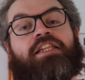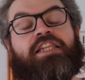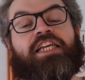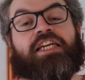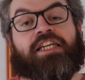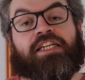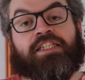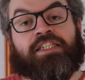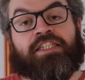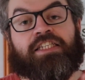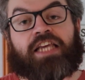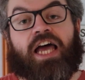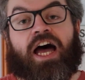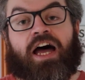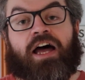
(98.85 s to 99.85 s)

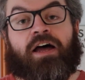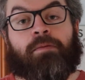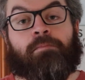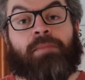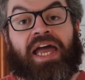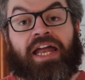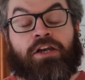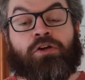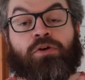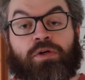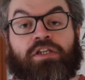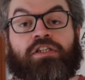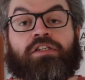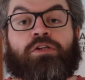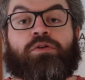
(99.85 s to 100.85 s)
these men who
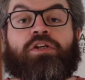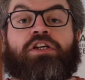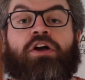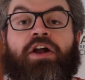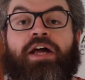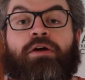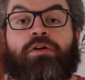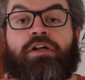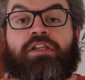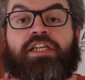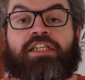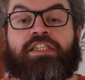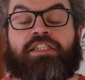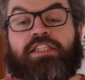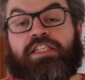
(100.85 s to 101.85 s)
had gone out on
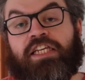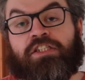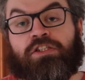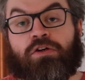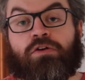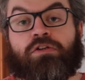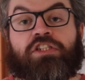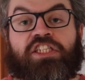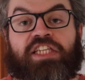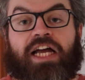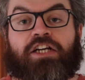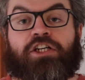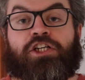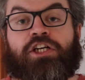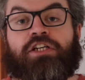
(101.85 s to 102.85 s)
this
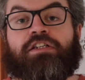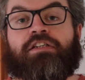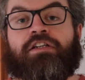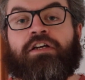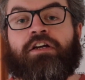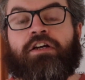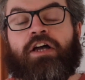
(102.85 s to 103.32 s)
unsanctioned